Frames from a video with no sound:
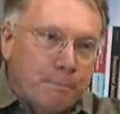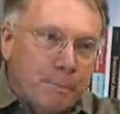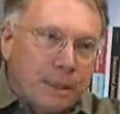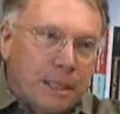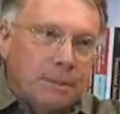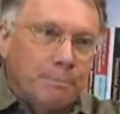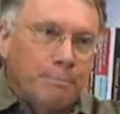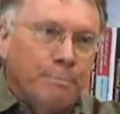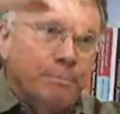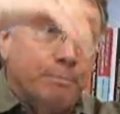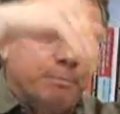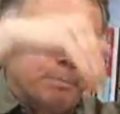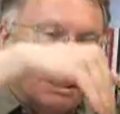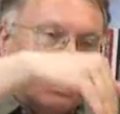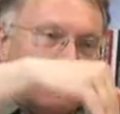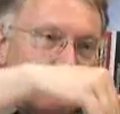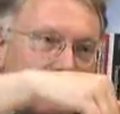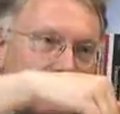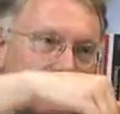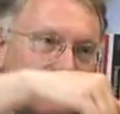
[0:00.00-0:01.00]

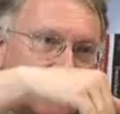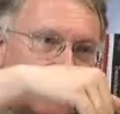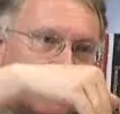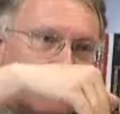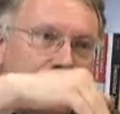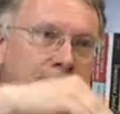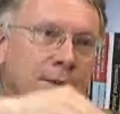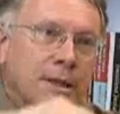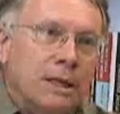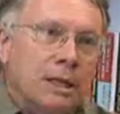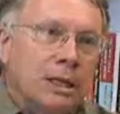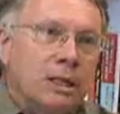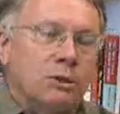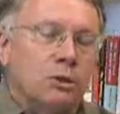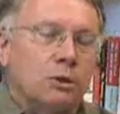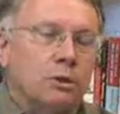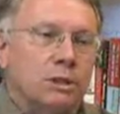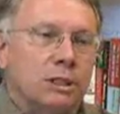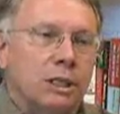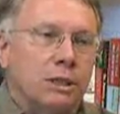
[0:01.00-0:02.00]
peace building is
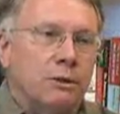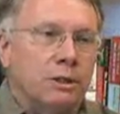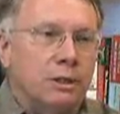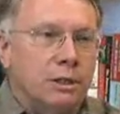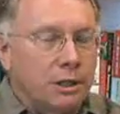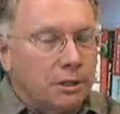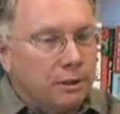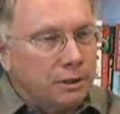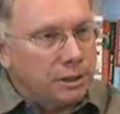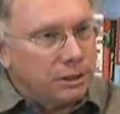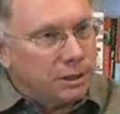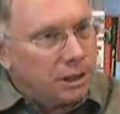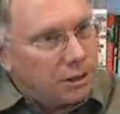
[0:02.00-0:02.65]
also occurring.